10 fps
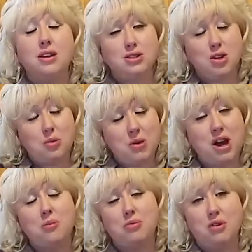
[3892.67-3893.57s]
So
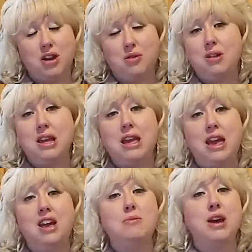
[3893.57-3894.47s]
my priority
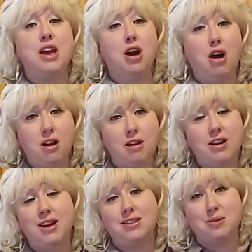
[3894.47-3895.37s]
and my
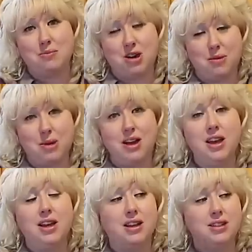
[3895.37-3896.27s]
heart as a mama
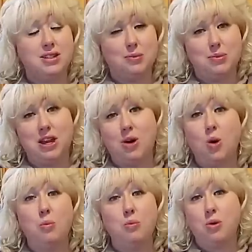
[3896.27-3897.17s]
is to be
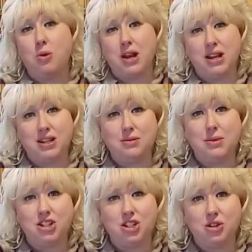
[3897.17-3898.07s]
home pouring into
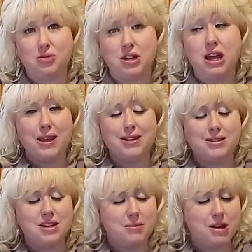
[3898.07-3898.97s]
my children. It
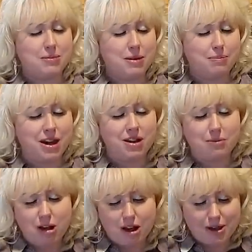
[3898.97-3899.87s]
does not make me a
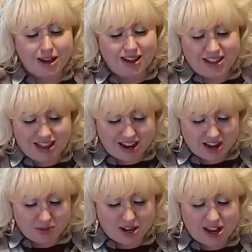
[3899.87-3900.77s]
better mama than
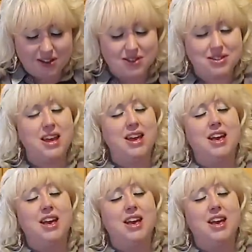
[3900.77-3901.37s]
anyone else.